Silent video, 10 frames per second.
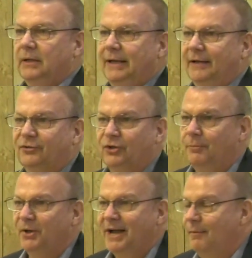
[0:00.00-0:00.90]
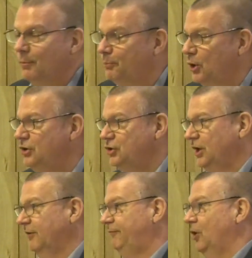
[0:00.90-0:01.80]
It's something I'm
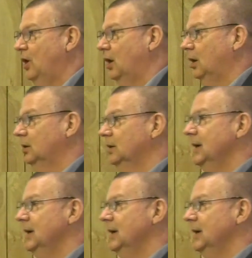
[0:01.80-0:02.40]
appreciative for.